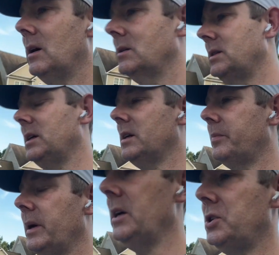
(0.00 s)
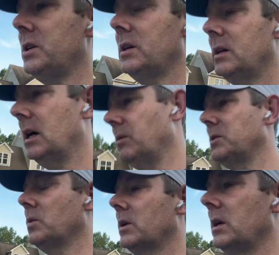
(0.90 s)
seeing a patient. I
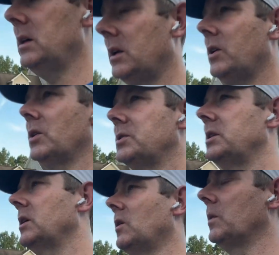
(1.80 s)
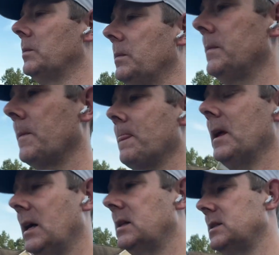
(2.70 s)
was working in a nursing home
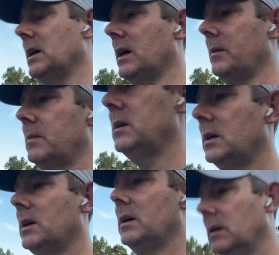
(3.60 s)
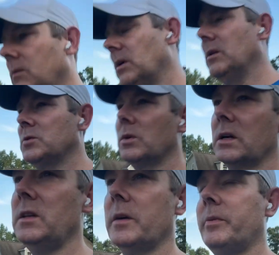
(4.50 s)
at the time. Well, I was
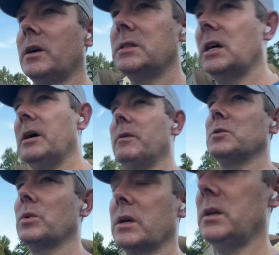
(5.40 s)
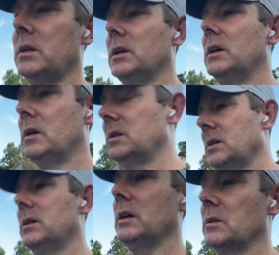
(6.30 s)
working there part time. I
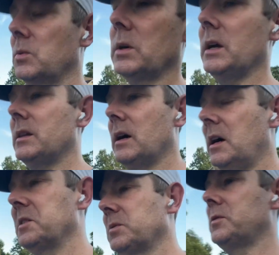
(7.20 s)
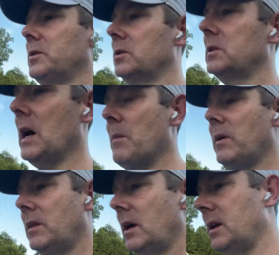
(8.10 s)
was working at the hospital full time,
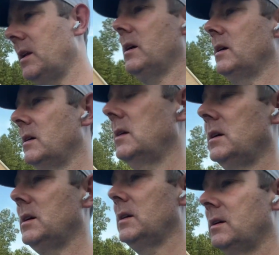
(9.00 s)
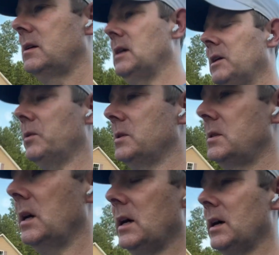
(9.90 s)
and then I was